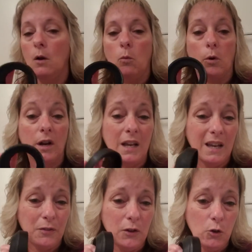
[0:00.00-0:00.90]
we're going to
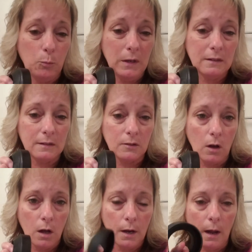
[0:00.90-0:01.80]
get the new pieces
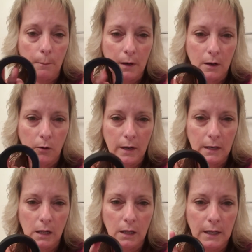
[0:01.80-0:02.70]
on. I'm going to go ahead
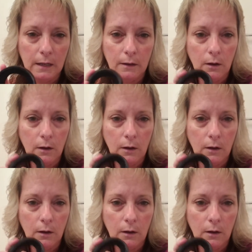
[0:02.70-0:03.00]
and clean